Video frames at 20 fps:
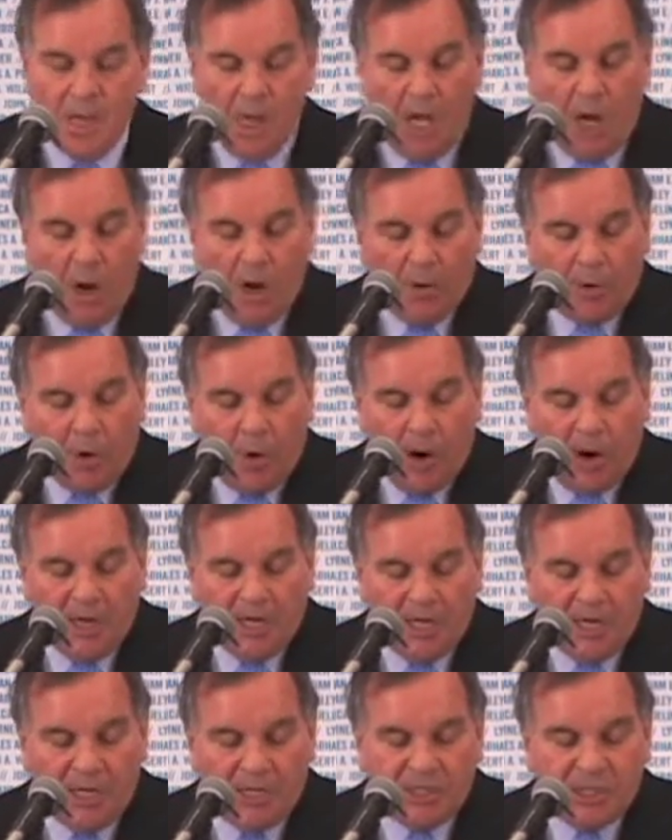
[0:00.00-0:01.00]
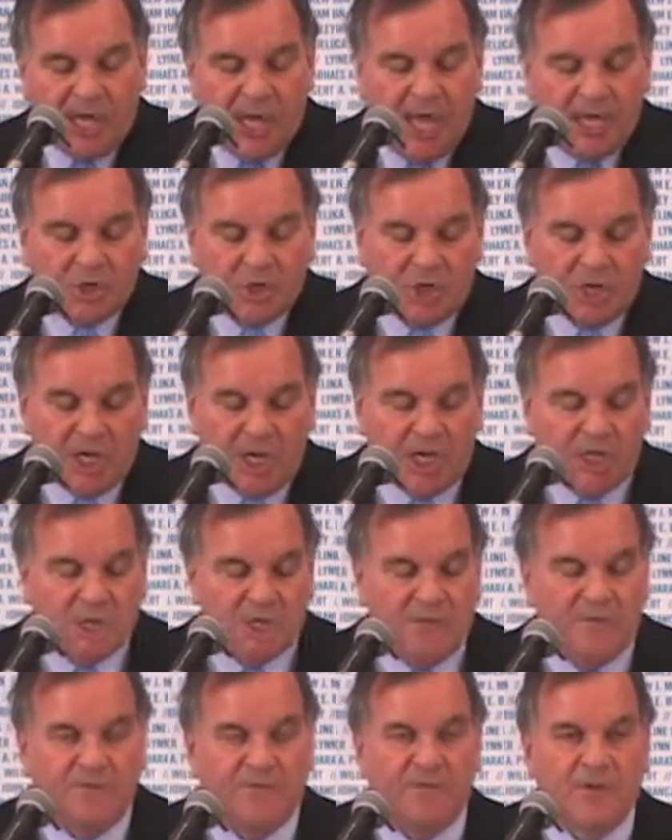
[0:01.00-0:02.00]
Illinois needs
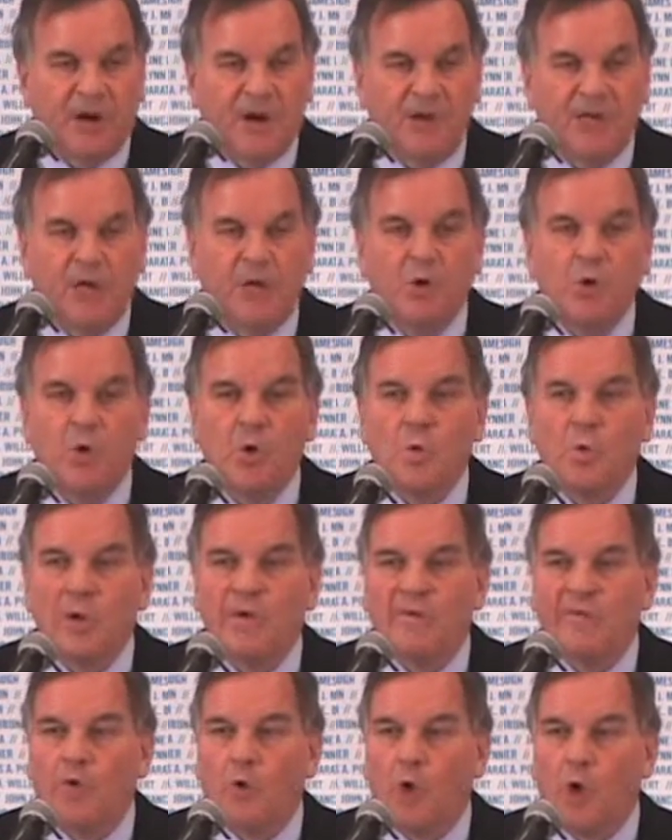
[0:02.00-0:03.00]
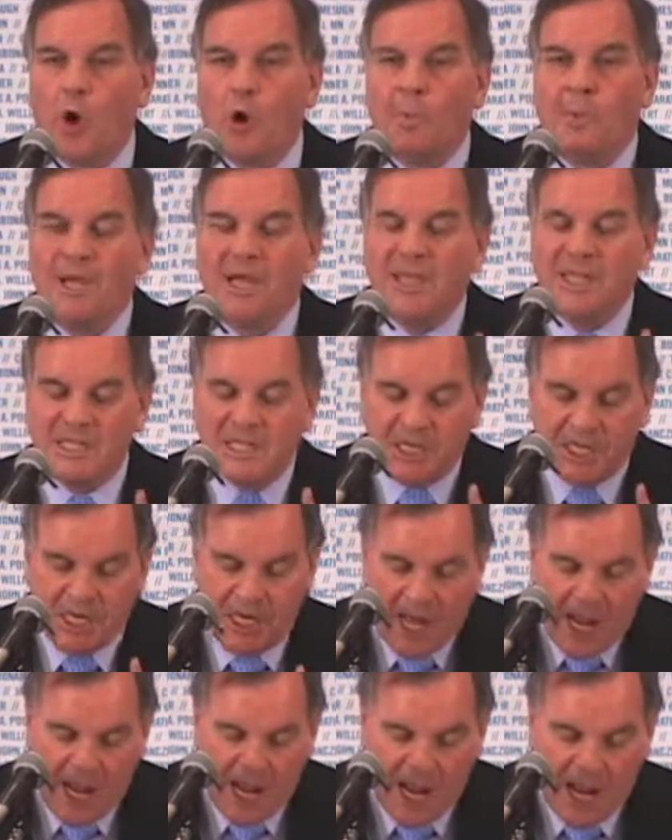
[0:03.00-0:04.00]
education funding reform
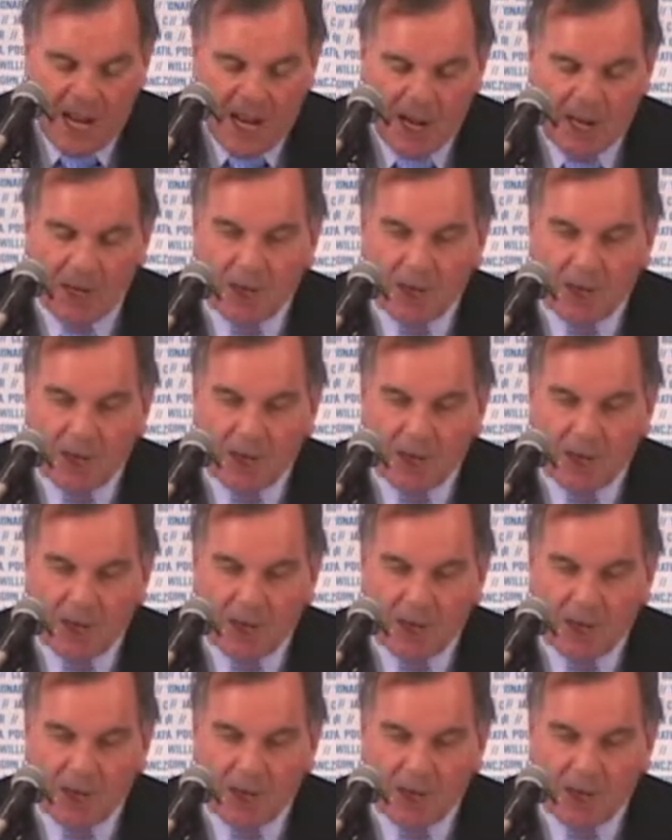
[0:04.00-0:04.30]
today.